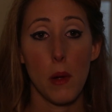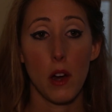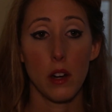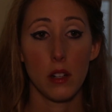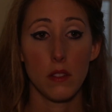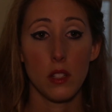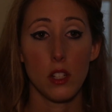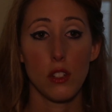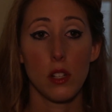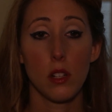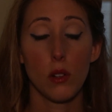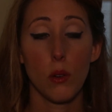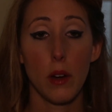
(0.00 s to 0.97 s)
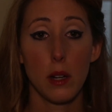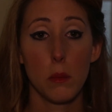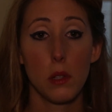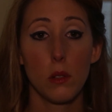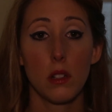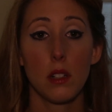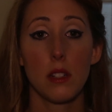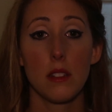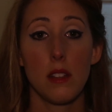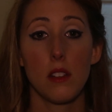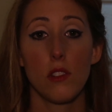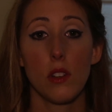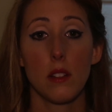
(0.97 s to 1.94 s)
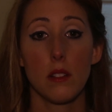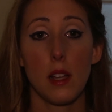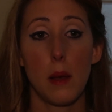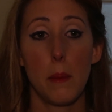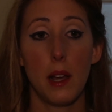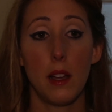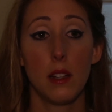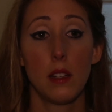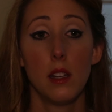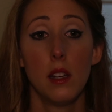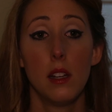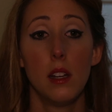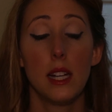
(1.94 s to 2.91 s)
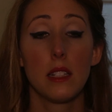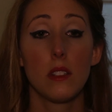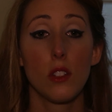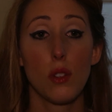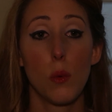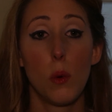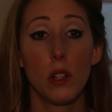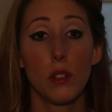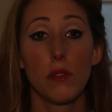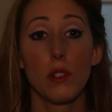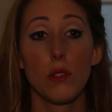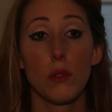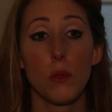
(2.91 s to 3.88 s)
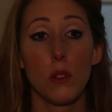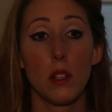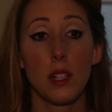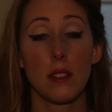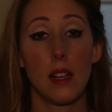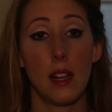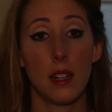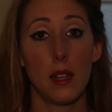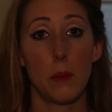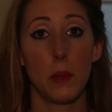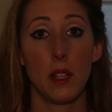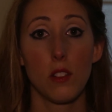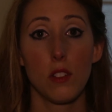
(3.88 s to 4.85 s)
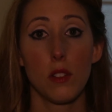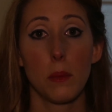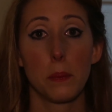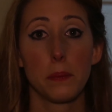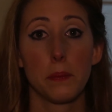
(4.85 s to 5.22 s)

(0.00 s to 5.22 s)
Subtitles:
a part of such an incredible organization as Chabad and such a wonderful school as Gan Chamesh.